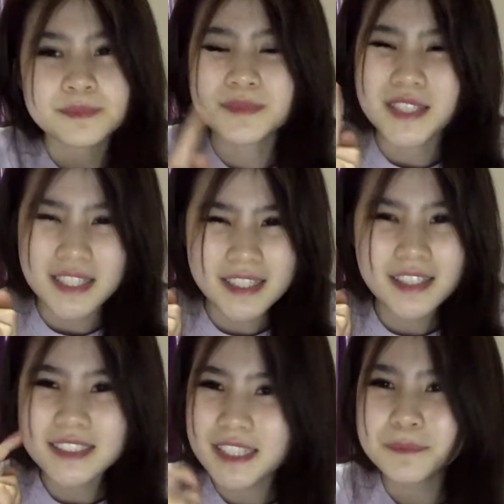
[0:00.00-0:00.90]
Here are
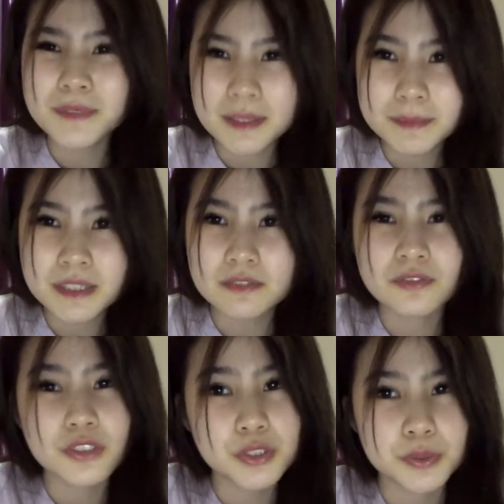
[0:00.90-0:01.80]
some tips
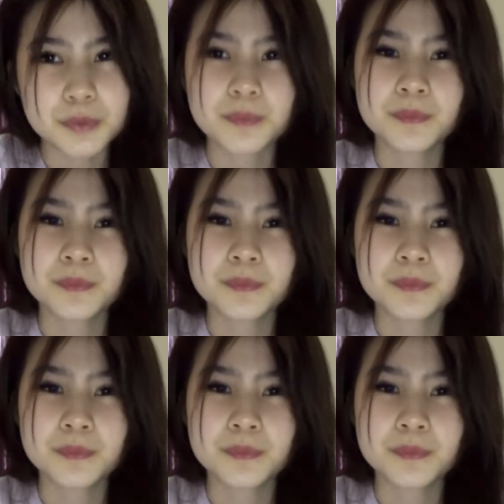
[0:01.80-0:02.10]
for you.